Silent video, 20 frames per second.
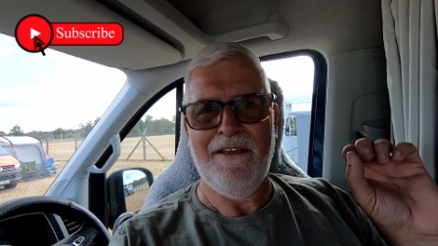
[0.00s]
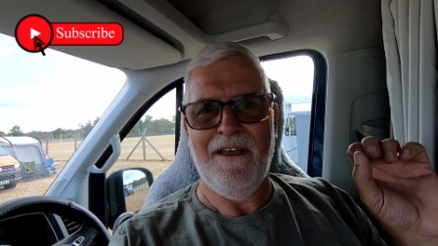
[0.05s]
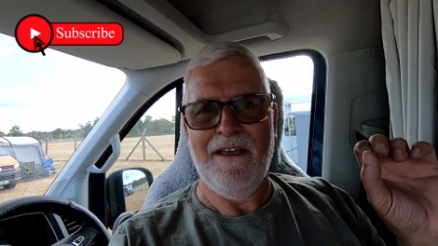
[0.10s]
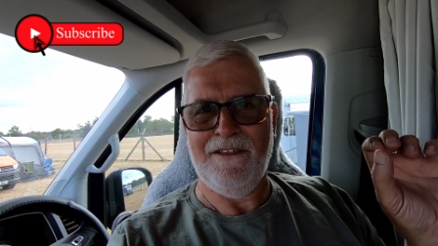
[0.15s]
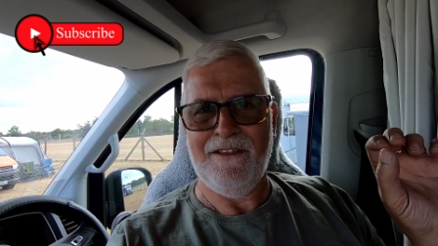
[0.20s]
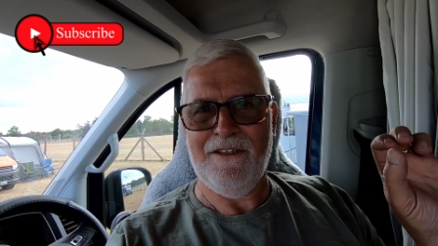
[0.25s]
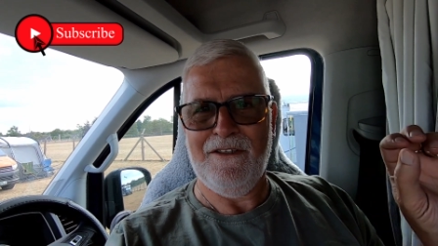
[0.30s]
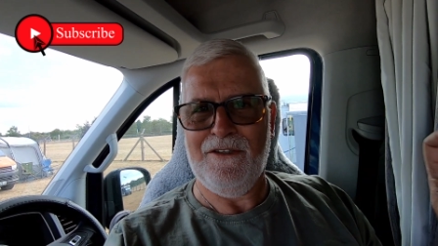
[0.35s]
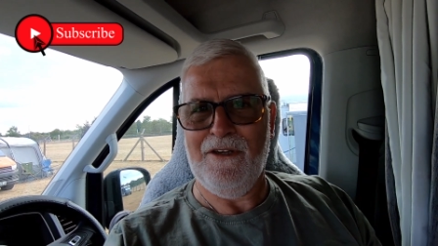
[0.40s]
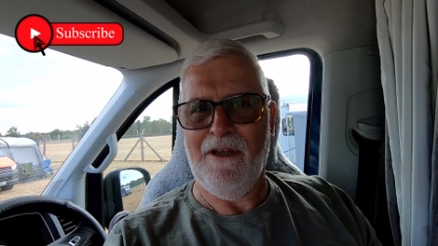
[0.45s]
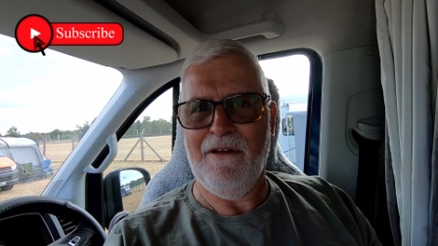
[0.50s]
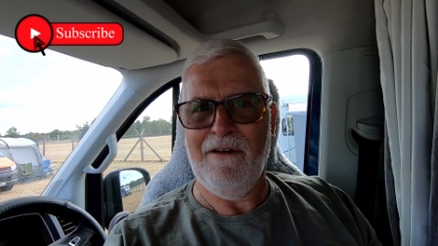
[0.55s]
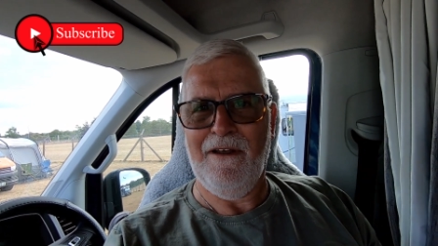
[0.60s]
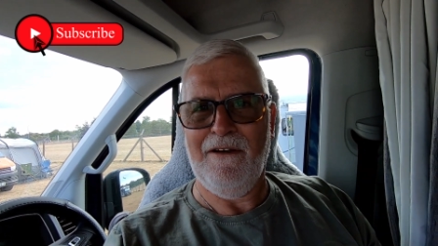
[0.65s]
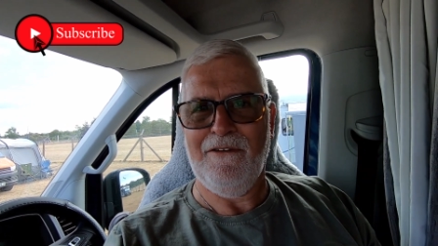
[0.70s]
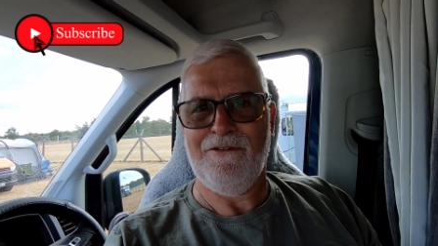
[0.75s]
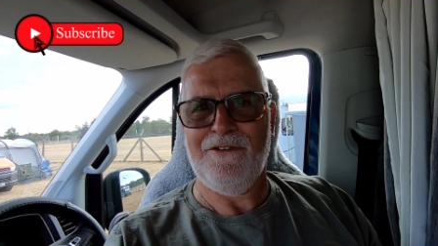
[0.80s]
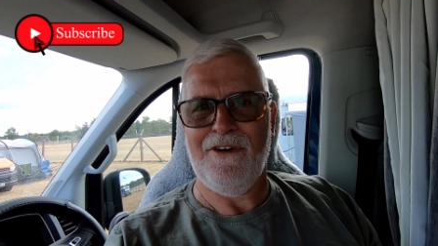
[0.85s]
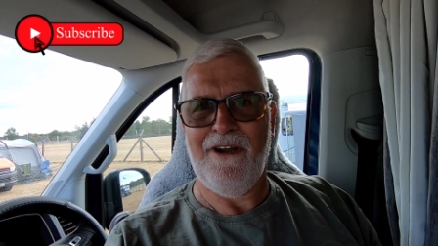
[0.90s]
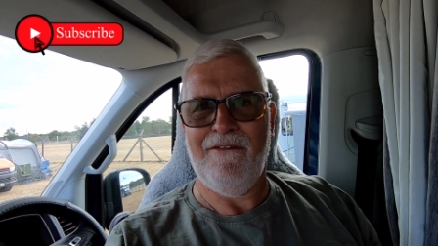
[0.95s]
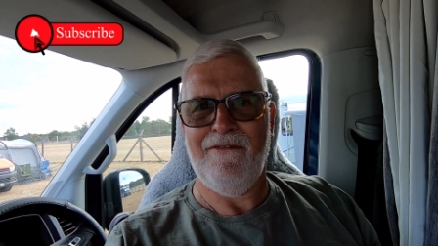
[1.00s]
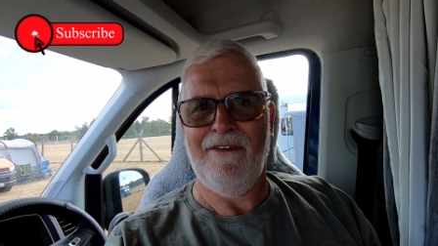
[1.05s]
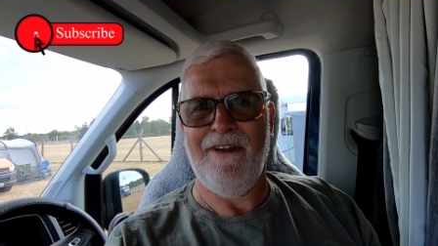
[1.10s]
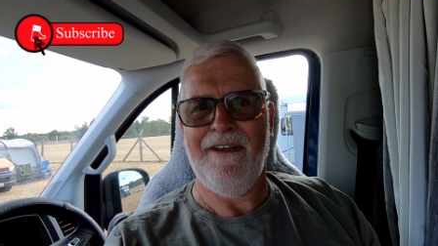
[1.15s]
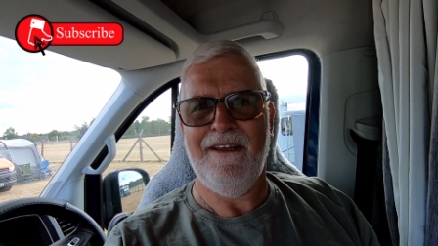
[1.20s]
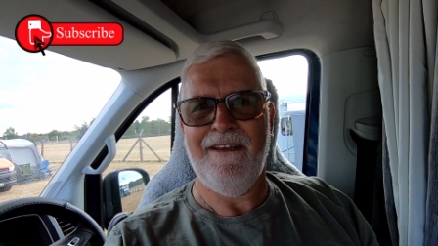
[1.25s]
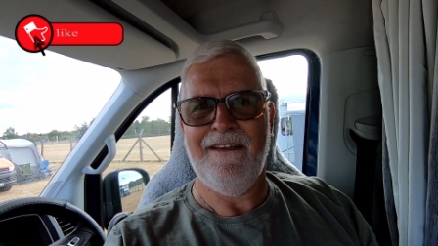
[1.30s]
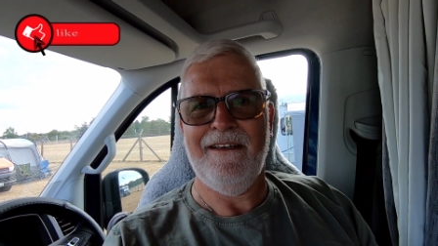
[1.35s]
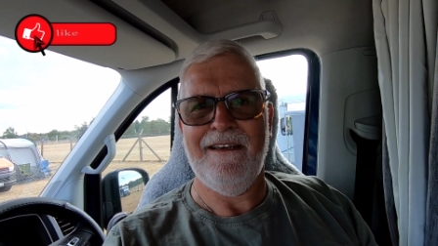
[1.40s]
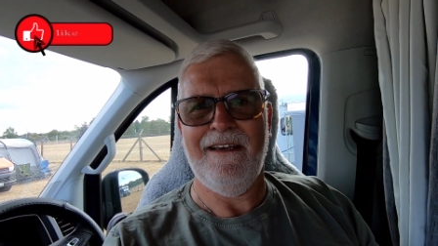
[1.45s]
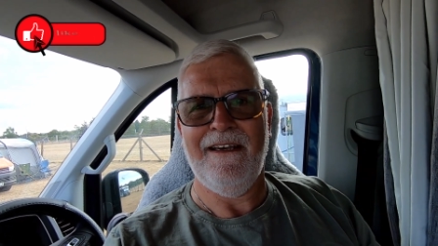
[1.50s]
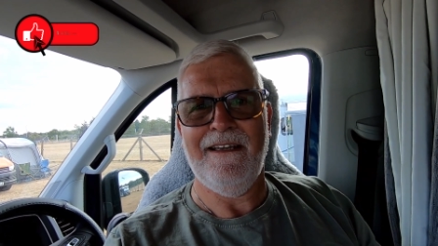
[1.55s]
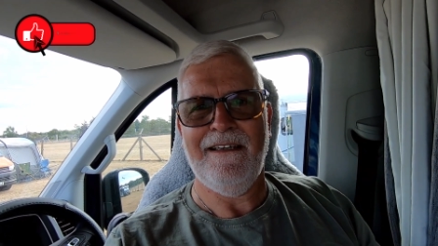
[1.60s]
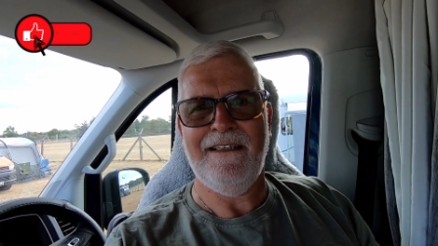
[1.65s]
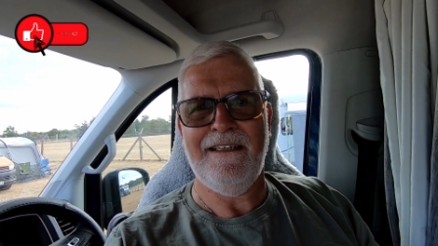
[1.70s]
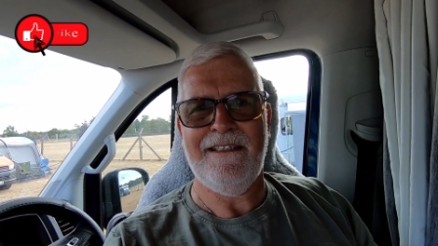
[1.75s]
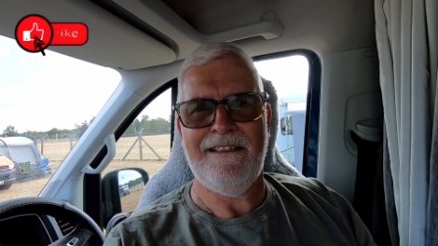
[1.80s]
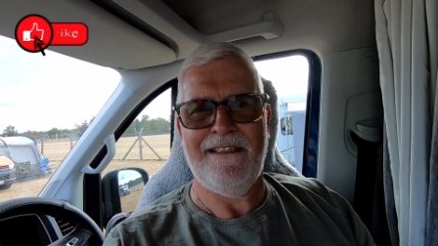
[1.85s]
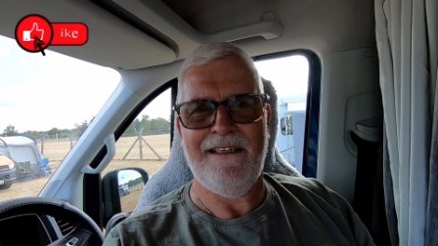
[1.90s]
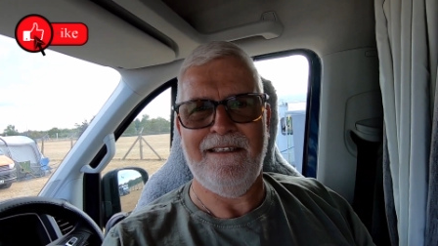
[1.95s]
as a solo traveller
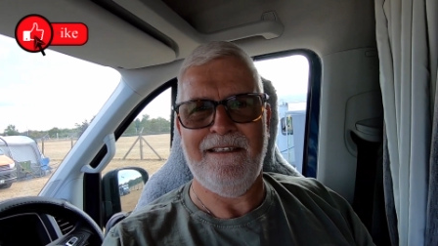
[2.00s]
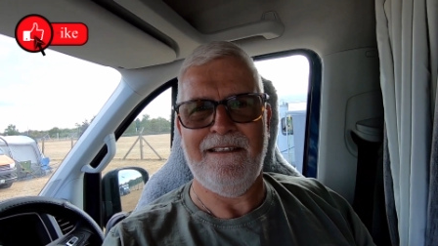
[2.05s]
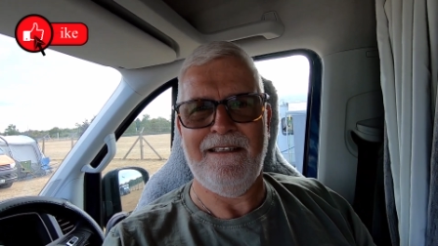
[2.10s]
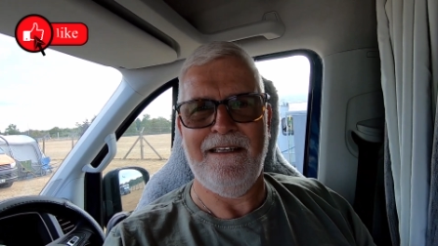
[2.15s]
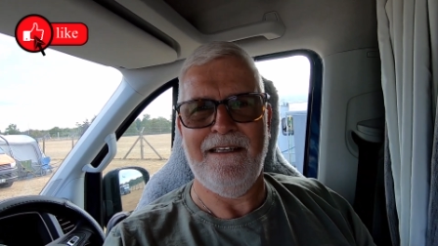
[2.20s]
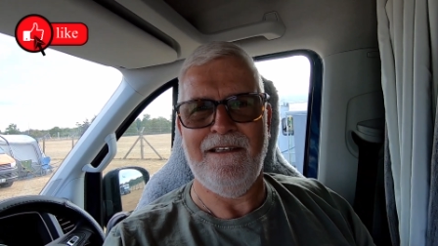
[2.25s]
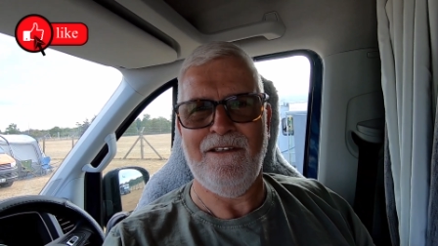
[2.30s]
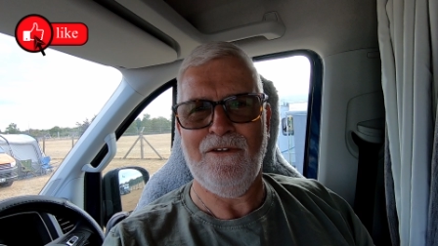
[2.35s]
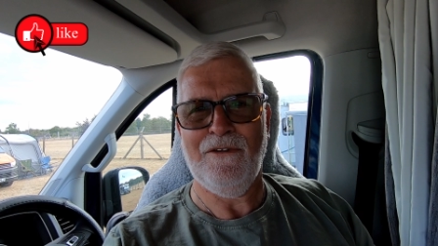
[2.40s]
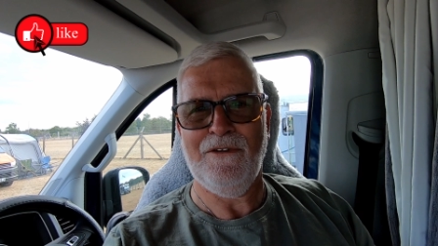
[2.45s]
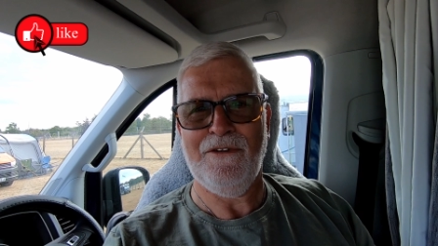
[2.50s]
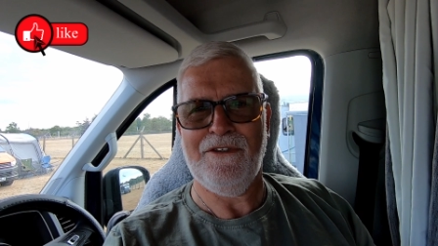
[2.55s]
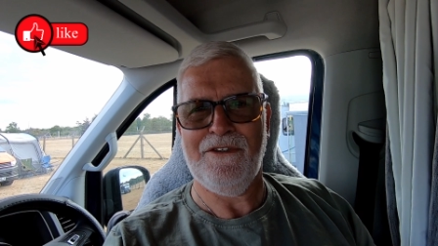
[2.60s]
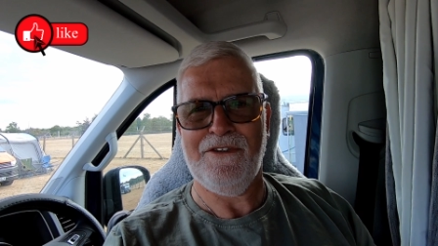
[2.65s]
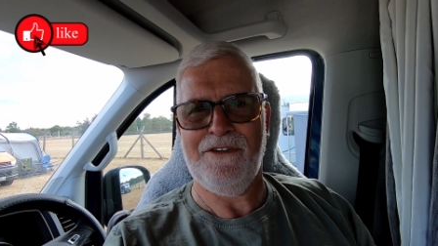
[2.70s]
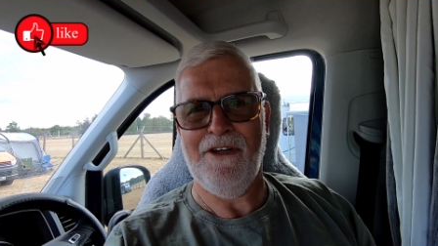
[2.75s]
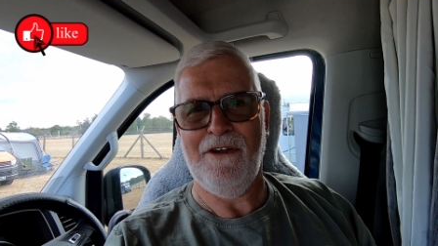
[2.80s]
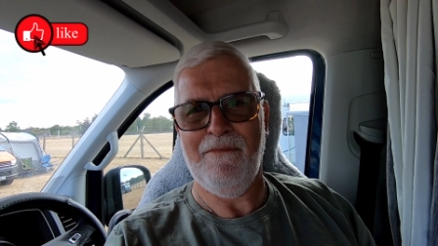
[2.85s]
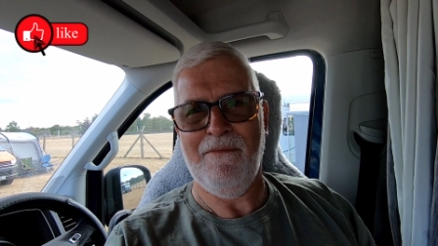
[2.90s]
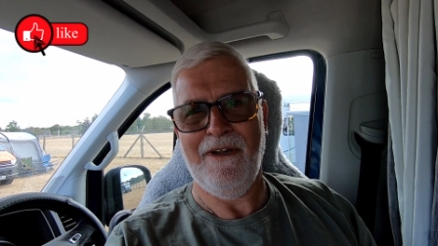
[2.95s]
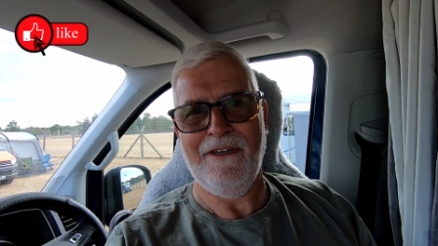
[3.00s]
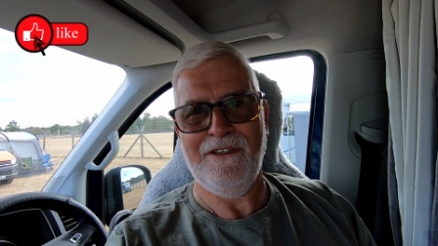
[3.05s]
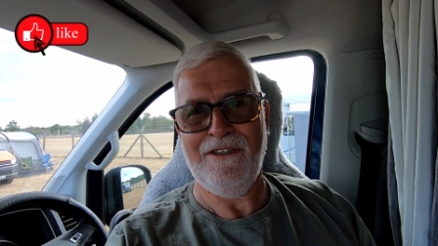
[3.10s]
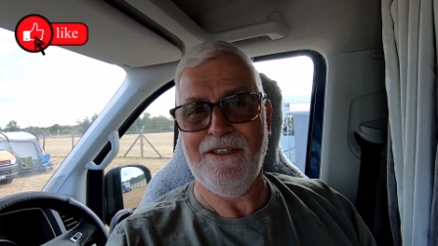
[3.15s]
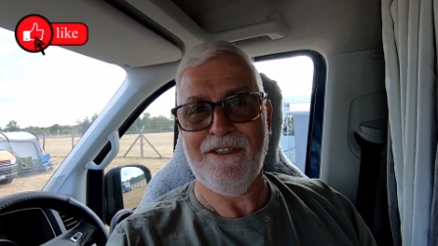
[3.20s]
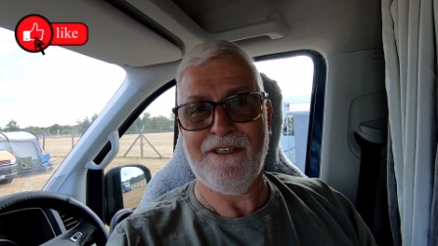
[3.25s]
and he says he enjoys it so much